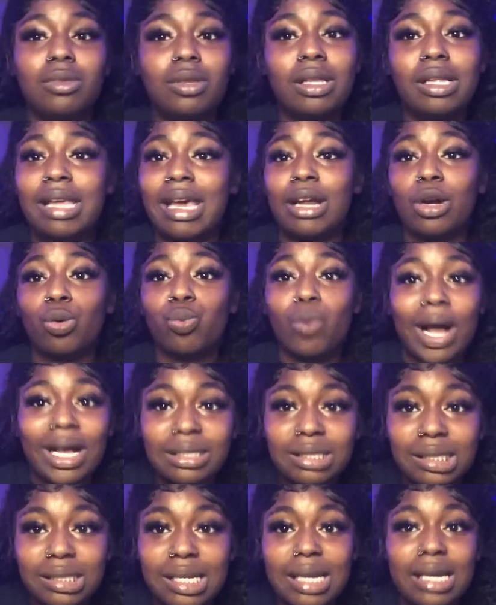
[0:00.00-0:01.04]
get
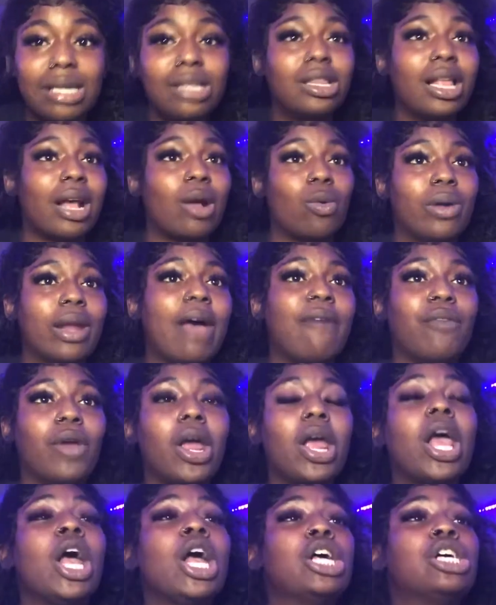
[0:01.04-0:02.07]
arrested, like, whatever.
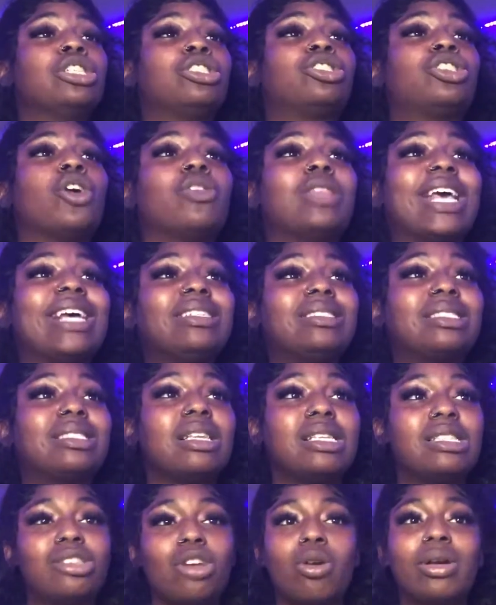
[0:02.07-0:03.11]
So
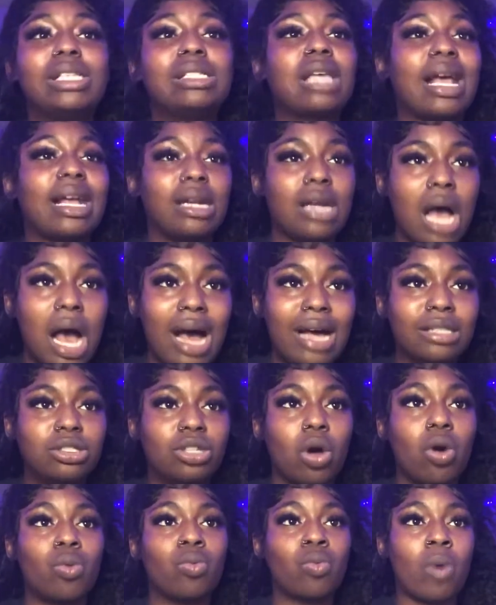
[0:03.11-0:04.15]
he's like, nah,
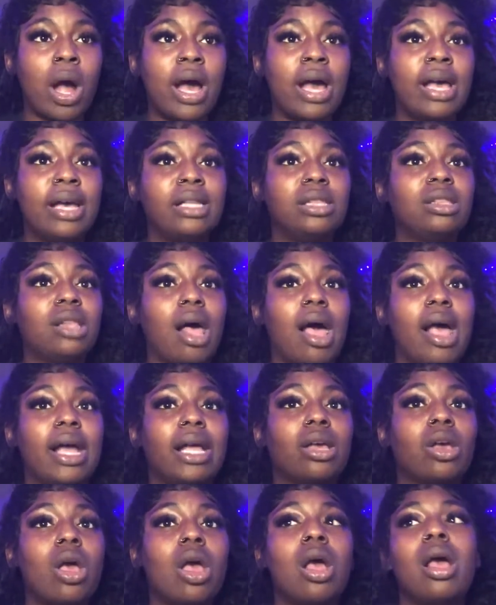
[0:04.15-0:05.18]
don't run.
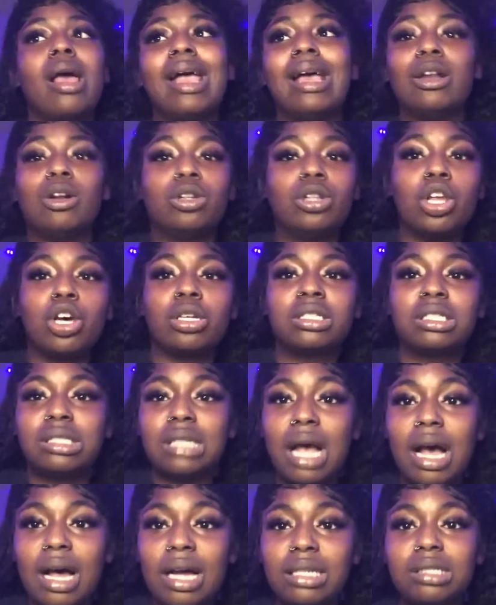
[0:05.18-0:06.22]
Like, it'll look
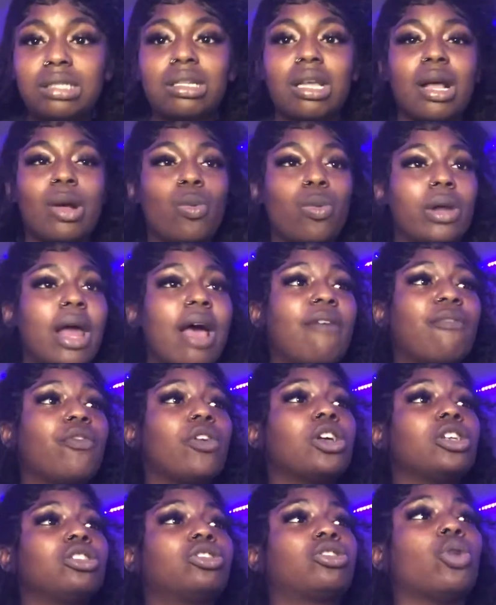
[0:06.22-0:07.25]
sus, like,
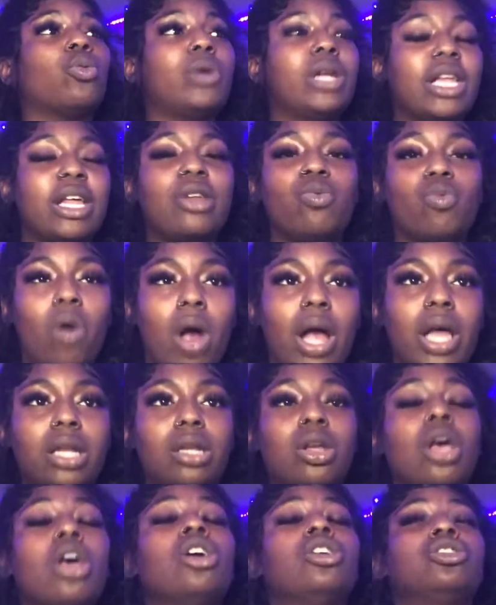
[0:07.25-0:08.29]
whatever. So we didn't run.
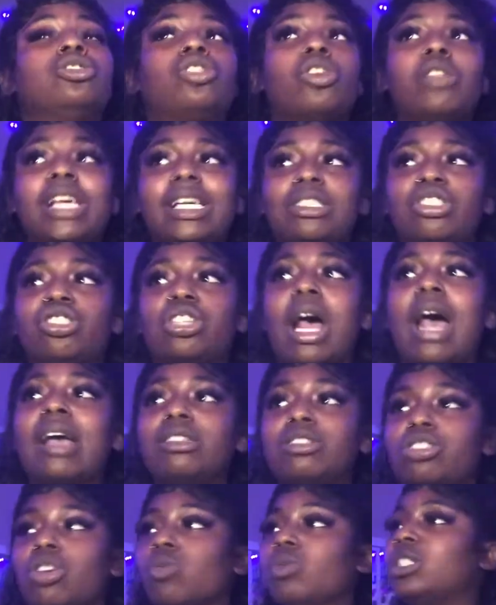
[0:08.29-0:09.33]
So
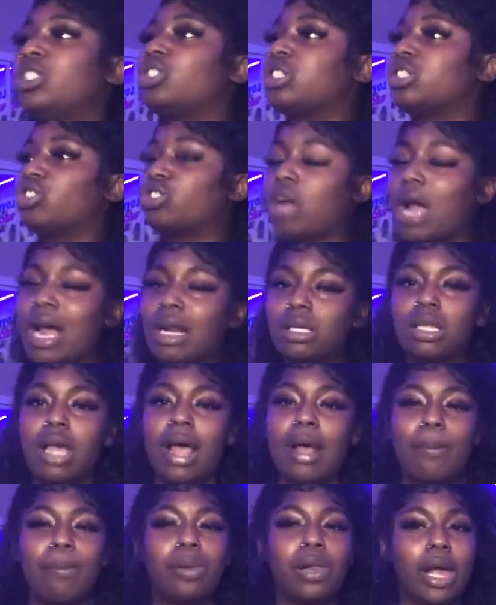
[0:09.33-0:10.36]
we just try to,
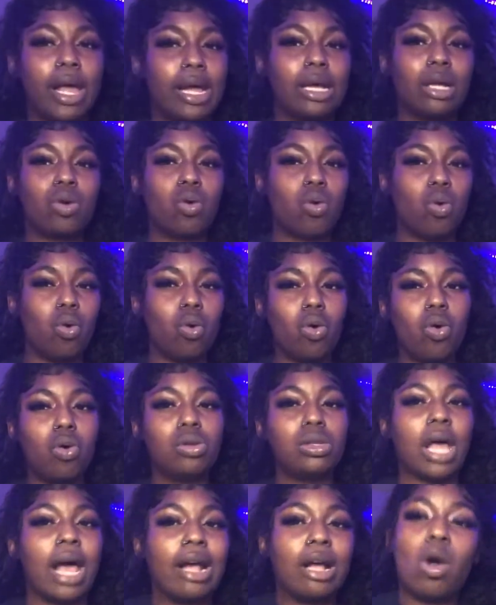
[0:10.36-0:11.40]
like, play it
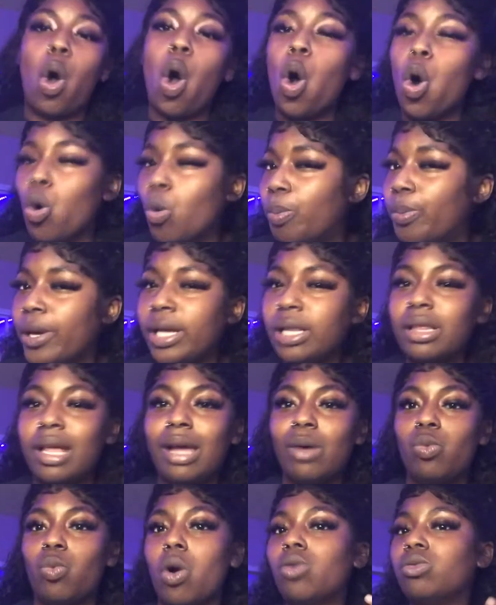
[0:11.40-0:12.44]
cool, like, hoping
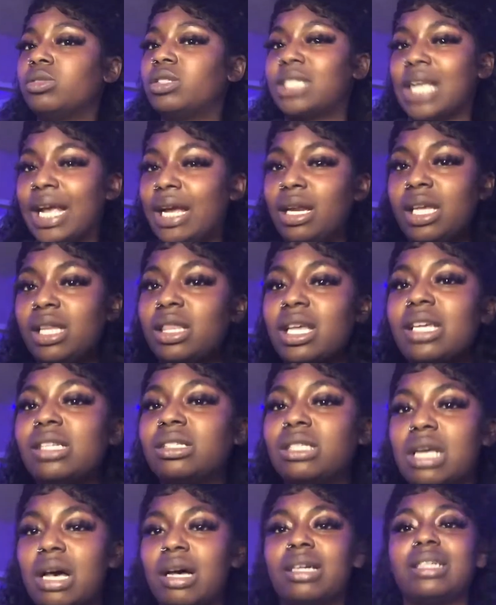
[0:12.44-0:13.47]
they won't say anything
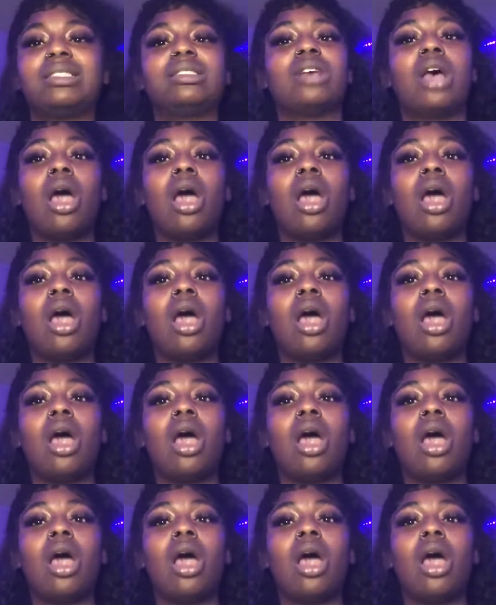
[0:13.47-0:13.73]
to us.